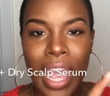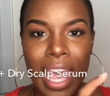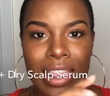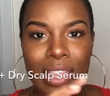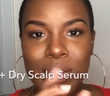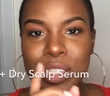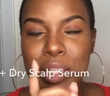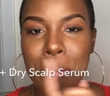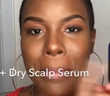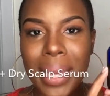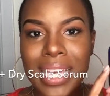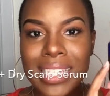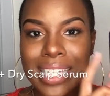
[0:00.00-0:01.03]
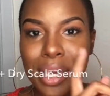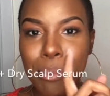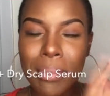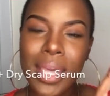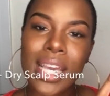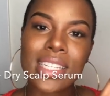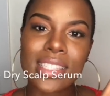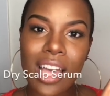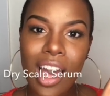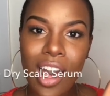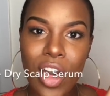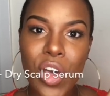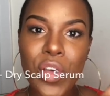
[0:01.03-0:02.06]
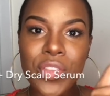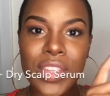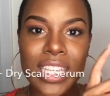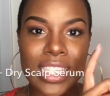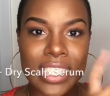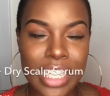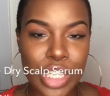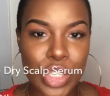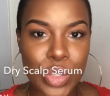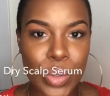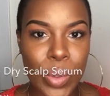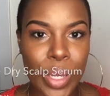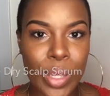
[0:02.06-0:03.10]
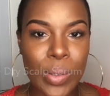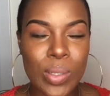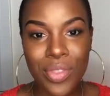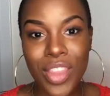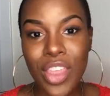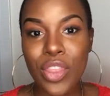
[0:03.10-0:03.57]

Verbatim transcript: and there's an amazing mix of essential oils